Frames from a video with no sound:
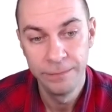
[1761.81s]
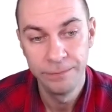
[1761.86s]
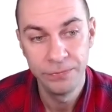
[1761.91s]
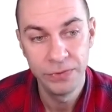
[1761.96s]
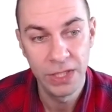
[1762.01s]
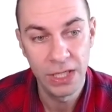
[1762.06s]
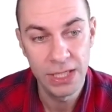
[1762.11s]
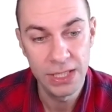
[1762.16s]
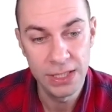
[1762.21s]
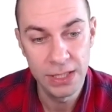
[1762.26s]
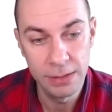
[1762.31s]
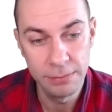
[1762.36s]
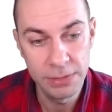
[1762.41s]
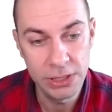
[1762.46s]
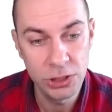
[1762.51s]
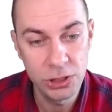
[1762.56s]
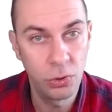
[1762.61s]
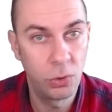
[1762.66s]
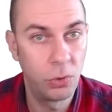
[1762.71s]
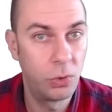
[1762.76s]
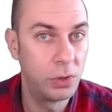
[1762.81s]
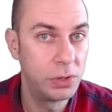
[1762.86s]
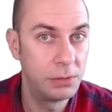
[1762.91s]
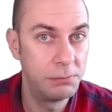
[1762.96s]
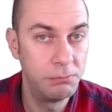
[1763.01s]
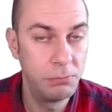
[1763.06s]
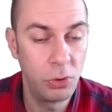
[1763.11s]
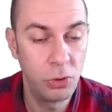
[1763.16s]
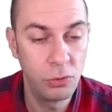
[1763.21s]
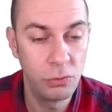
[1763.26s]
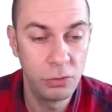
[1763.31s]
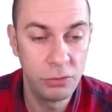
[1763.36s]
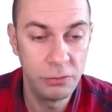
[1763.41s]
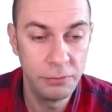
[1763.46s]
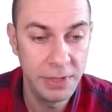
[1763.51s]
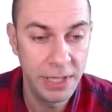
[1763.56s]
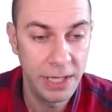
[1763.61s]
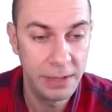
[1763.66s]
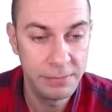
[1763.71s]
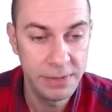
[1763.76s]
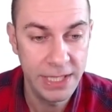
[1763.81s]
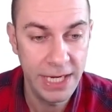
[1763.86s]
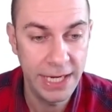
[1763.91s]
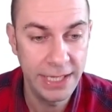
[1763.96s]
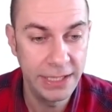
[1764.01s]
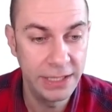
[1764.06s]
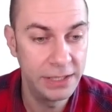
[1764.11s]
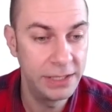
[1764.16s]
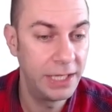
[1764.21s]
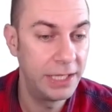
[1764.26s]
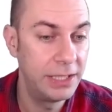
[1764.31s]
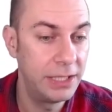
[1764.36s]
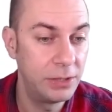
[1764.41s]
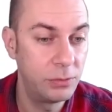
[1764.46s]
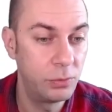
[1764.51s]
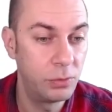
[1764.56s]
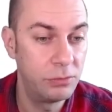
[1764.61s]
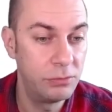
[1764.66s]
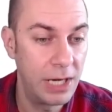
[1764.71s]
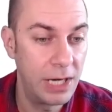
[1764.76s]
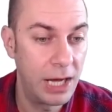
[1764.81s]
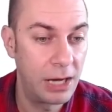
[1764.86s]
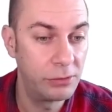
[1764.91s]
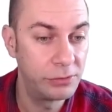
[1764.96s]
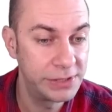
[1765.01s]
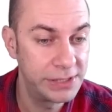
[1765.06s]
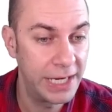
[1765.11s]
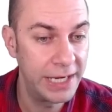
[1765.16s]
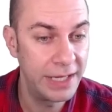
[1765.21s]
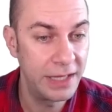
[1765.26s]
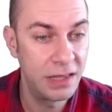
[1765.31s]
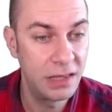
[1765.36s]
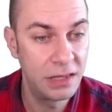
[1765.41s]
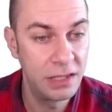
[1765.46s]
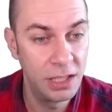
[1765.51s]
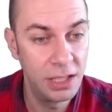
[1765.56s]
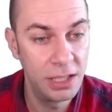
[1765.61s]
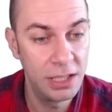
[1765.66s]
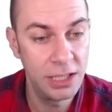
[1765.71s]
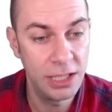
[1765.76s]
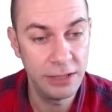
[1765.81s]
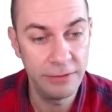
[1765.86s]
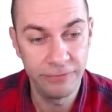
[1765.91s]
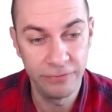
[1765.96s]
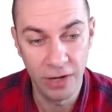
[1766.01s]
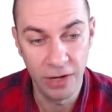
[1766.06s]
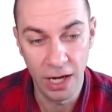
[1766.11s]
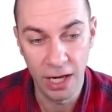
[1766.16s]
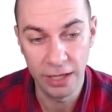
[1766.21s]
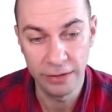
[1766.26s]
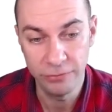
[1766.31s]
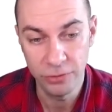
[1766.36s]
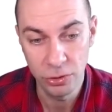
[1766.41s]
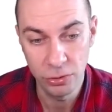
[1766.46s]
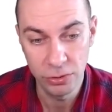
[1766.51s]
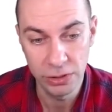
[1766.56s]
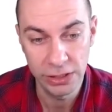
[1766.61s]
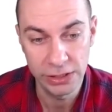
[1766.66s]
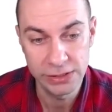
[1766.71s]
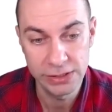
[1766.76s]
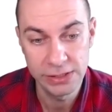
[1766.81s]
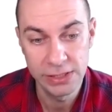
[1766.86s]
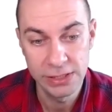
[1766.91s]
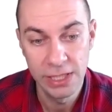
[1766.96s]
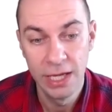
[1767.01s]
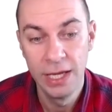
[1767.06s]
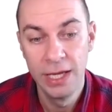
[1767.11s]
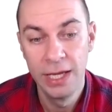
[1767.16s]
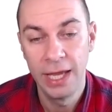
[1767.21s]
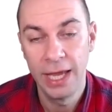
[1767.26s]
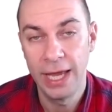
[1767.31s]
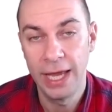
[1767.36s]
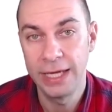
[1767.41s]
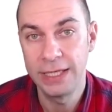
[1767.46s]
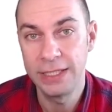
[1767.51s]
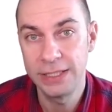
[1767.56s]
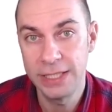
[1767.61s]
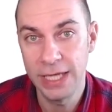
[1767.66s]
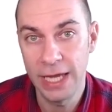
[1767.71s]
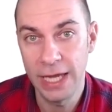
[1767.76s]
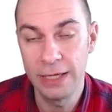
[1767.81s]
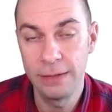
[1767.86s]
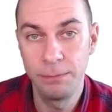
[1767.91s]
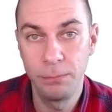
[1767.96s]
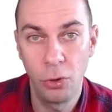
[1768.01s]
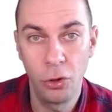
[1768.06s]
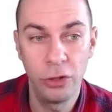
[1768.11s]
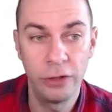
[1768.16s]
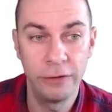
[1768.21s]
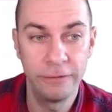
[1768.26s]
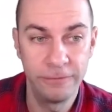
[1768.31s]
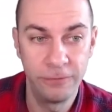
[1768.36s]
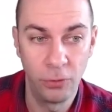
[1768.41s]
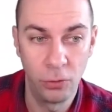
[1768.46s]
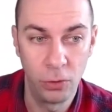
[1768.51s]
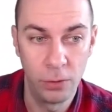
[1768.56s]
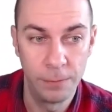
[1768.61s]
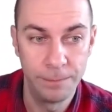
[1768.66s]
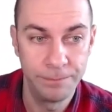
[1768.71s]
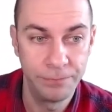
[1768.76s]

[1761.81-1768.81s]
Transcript: the limit order book will be updated, and it will now say 35 units at 10.4.